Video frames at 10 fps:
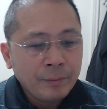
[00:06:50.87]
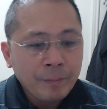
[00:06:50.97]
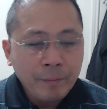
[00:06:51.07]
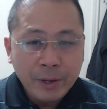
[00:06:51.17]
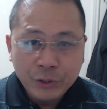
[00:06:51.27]

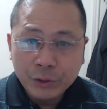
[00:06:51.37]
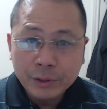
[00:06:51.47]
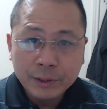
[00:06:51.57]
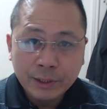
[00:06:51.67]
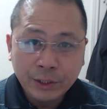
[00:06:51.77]
mentioned
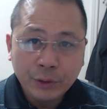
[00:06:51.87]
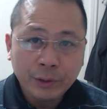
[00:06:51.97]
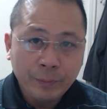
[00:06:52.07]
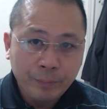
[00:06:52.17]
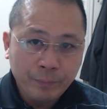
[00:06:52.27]

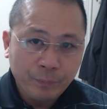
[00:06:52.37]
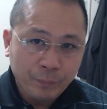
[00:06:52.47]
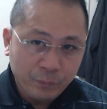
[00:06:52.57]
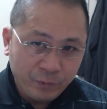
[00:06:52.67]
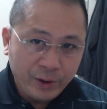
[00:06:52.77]
security
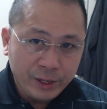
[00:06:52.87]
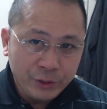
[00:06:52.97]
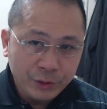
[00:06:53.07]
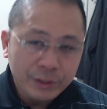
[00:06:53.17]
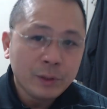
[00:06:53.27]

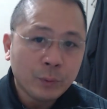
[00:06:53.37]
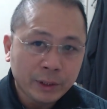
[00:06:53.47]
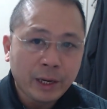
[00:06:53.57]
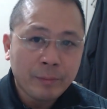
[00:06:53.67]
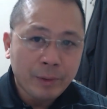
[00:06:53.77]
failures, the one
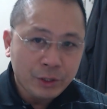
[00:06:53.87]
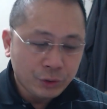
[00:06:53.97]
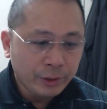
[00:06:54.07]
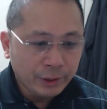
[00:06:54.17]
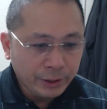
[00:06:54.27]
that I mentioned
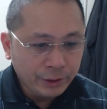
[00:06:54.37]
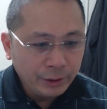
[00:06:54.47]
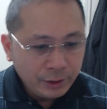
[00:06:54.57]
earlier,